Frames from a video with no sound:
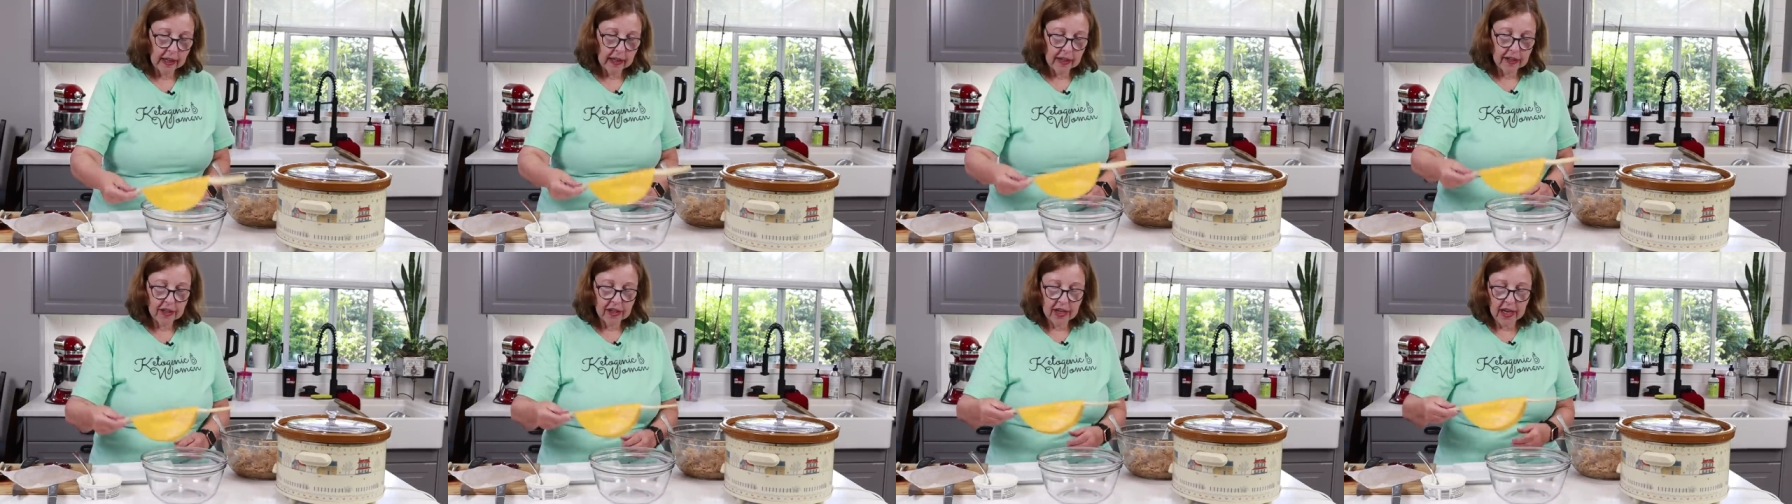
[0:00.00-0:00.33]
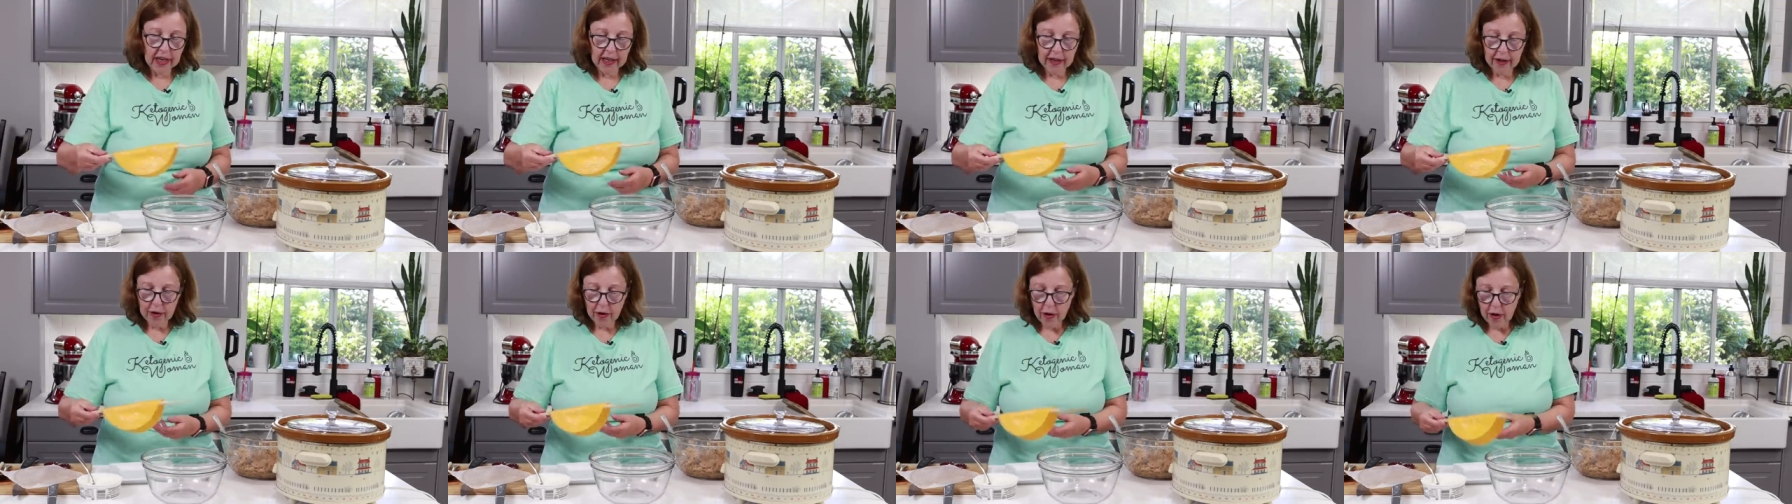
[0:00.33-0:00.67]
I can
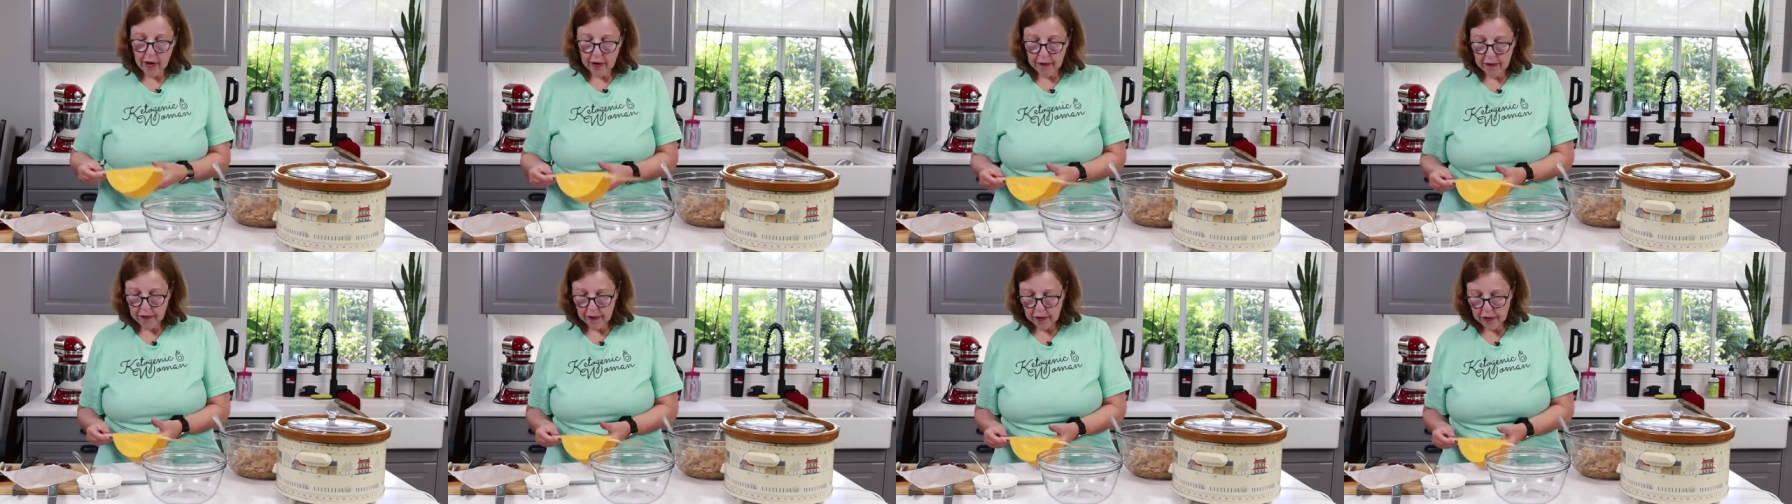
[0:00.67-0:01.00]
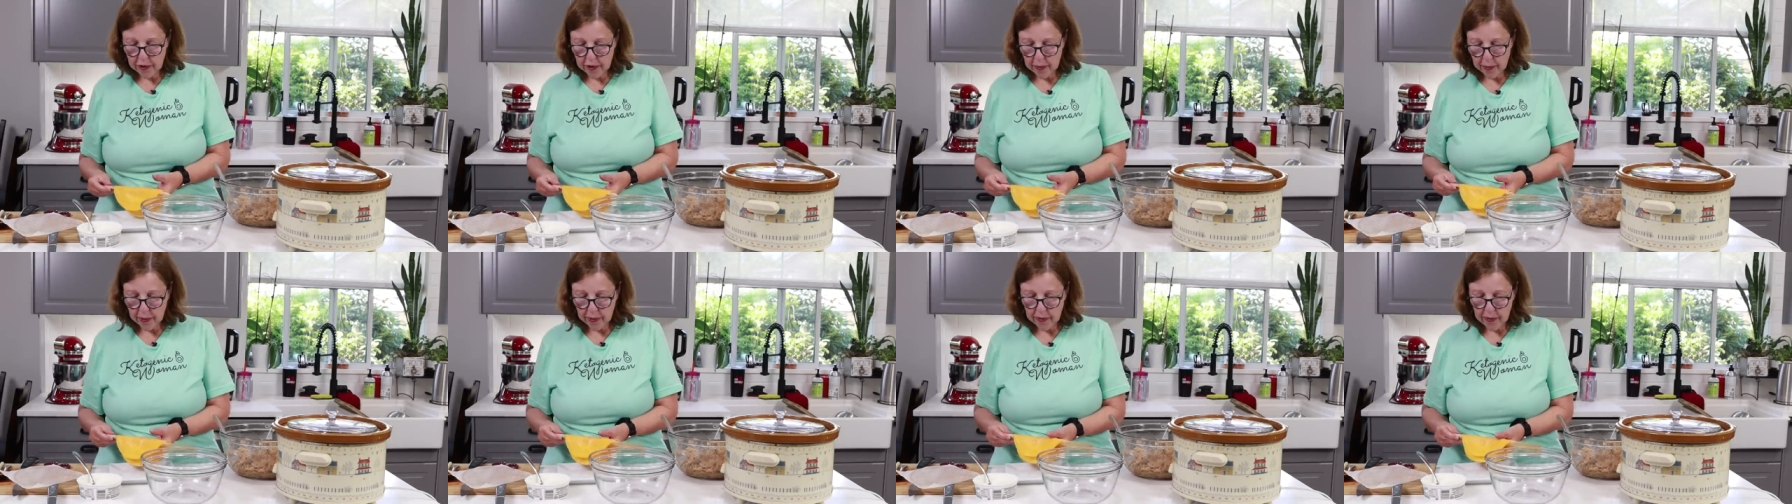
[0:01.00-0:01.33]
take it off the
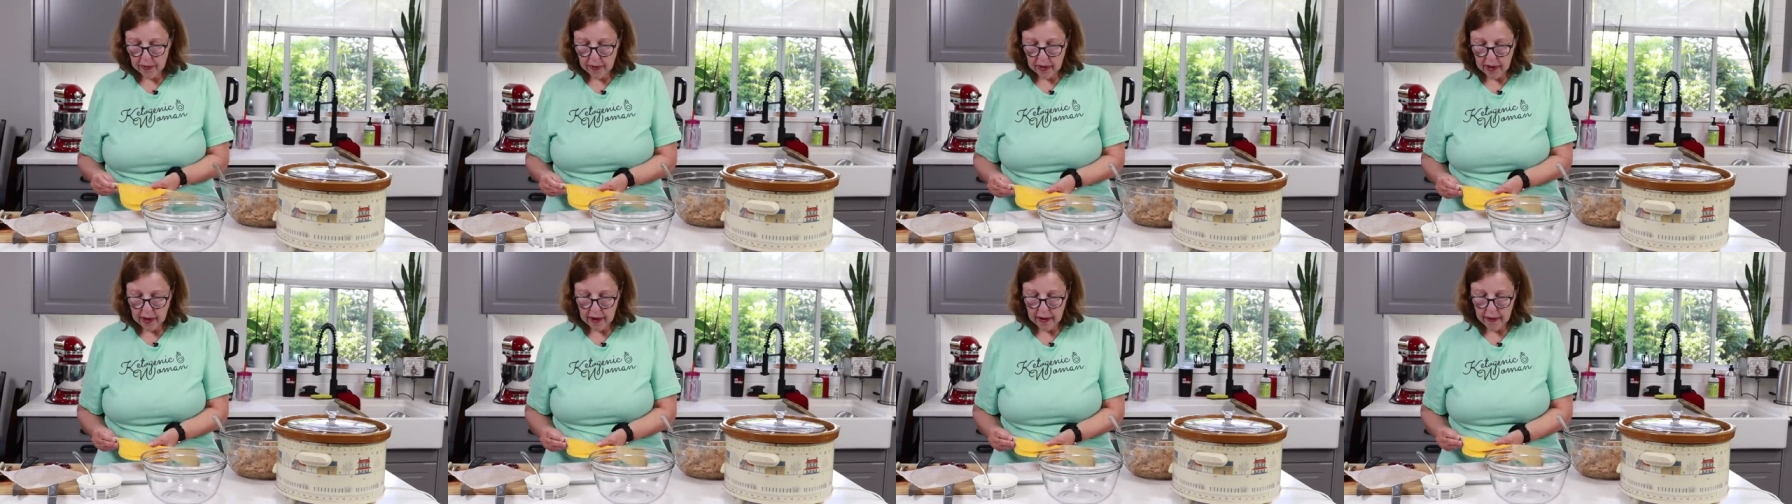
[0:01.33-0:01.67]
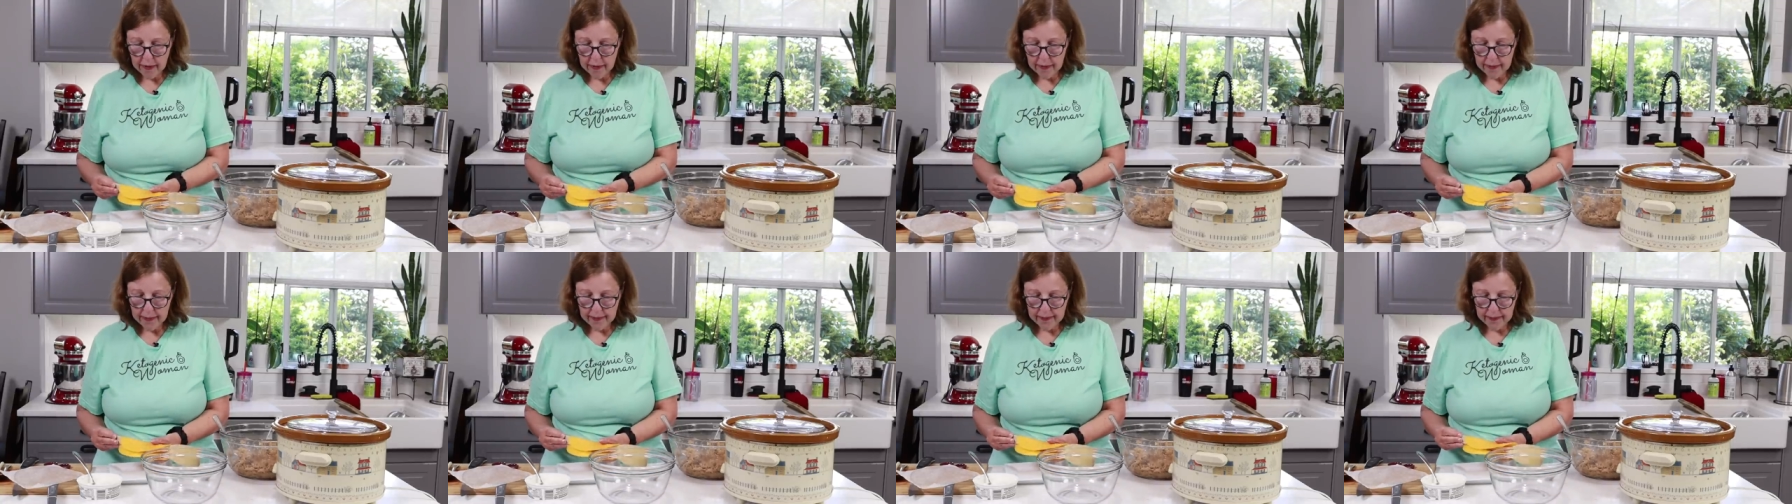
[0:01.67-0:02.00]
spoon
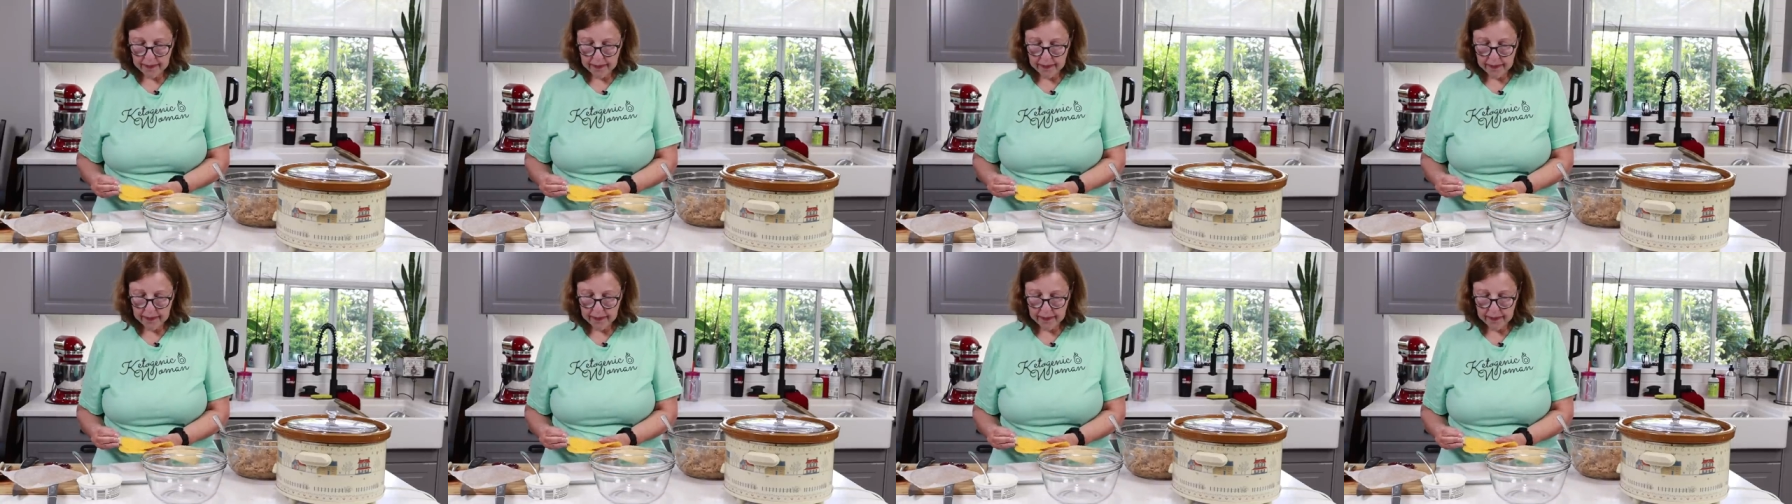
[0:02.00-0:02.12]
now.